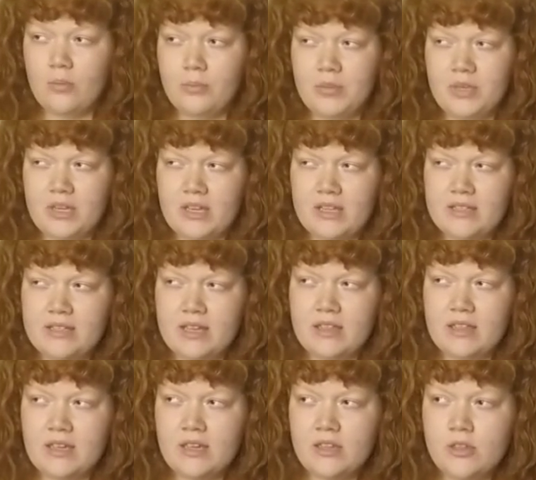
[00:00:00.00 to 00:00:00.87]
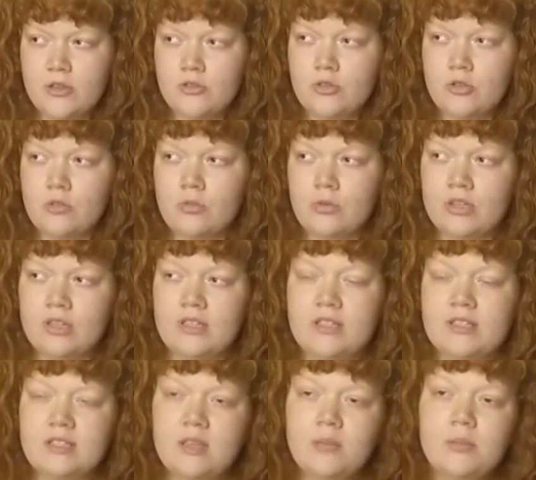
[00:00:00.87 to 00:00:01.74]
Because I think those are
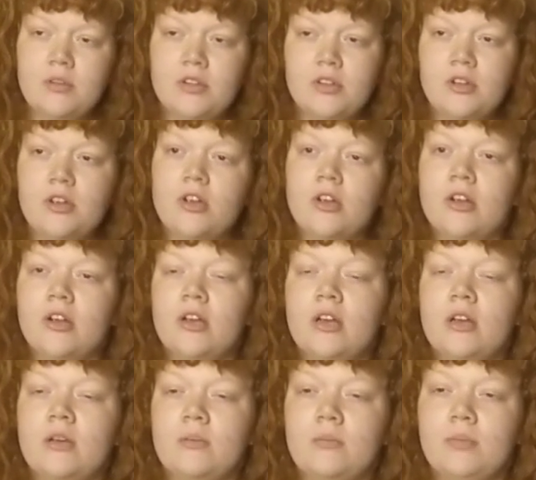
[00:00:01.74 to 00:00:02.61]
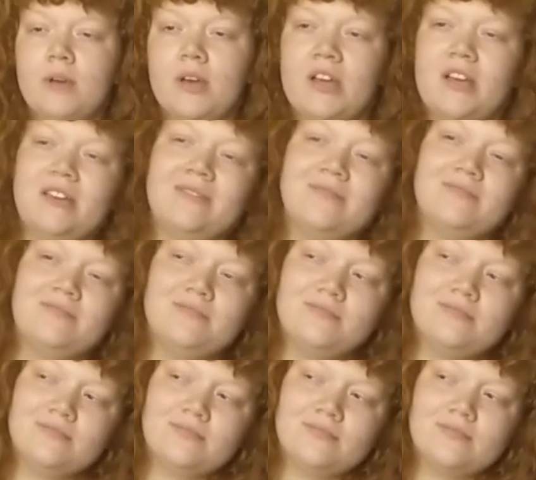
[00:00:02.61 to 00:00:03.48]
really similar, but
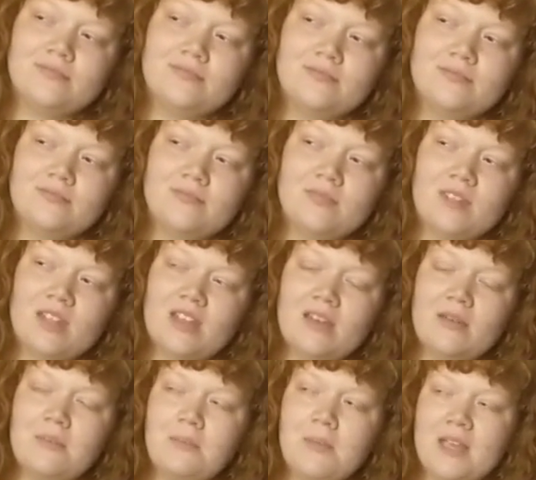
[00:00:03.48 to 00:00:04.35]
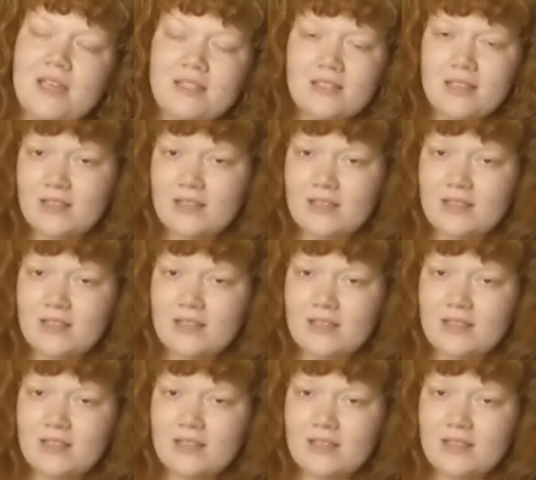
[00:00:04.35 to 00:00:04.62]
it makes